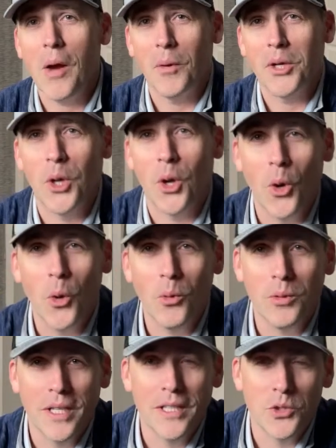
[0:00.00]
go
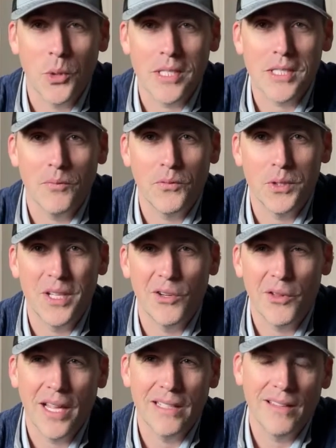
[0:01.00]
get dressed up for dinner
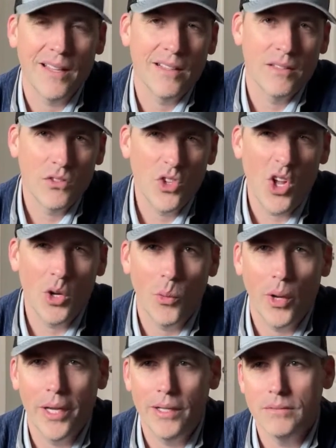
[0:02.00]
that day? Long
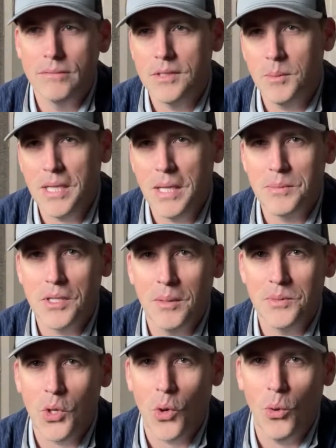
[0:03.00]
wait. Sometimes
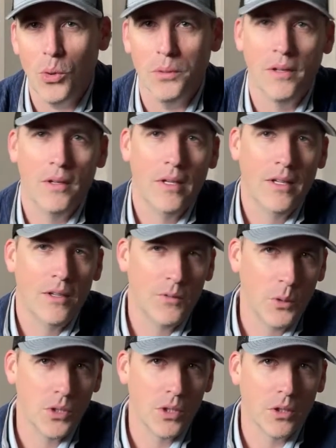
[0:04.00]
comes cold.
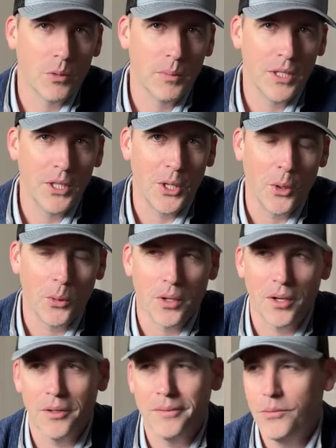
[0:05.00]
Food's a little
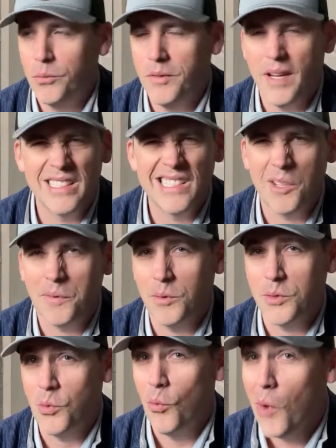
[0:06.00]
mediocre. We've had stuff that
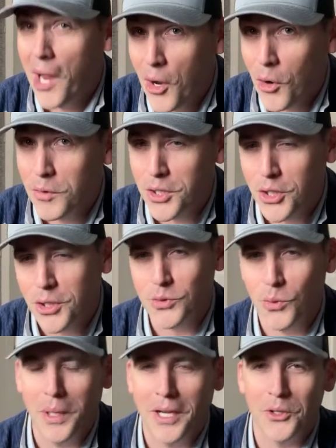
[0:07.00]
was way overcooked,
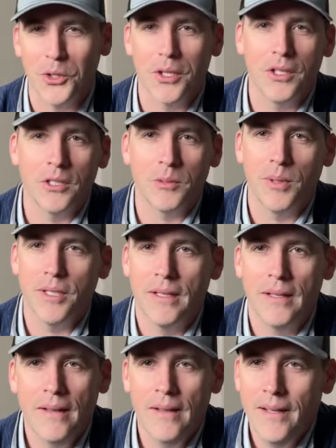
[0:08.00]
way undercooked. But
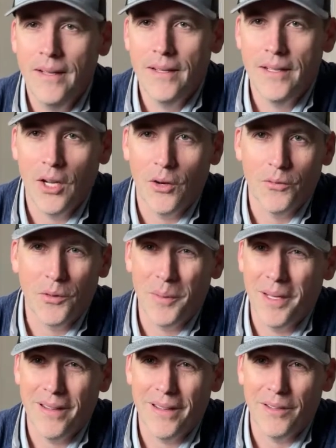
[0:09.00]
from
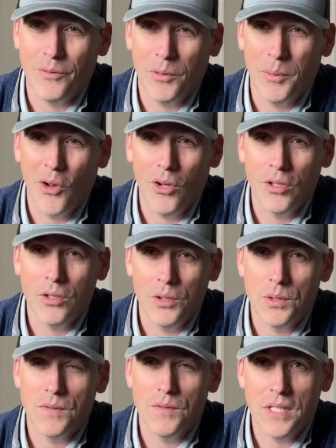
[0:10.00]
an
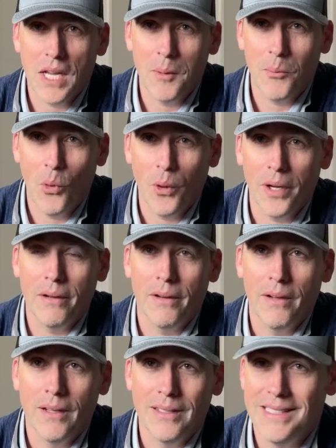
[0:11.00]
all-inclusive standpoint,
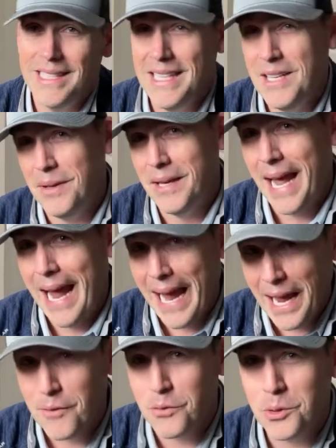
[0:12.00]
to even
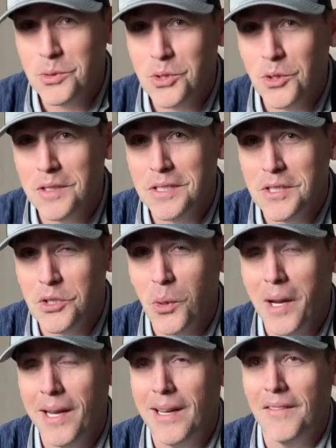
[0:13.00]
have room service is
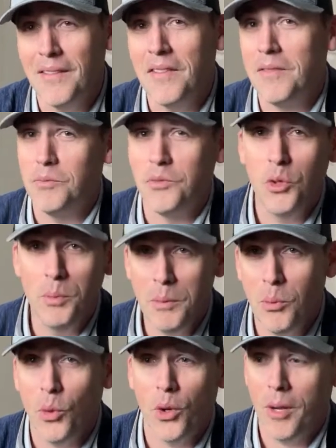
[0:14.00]
great. And then two
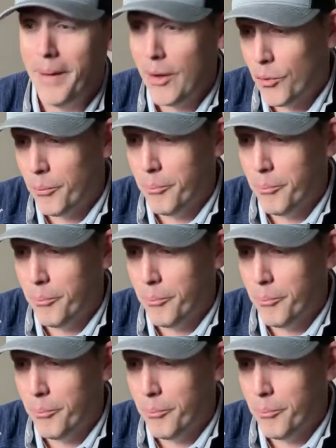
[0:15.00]
people will come out,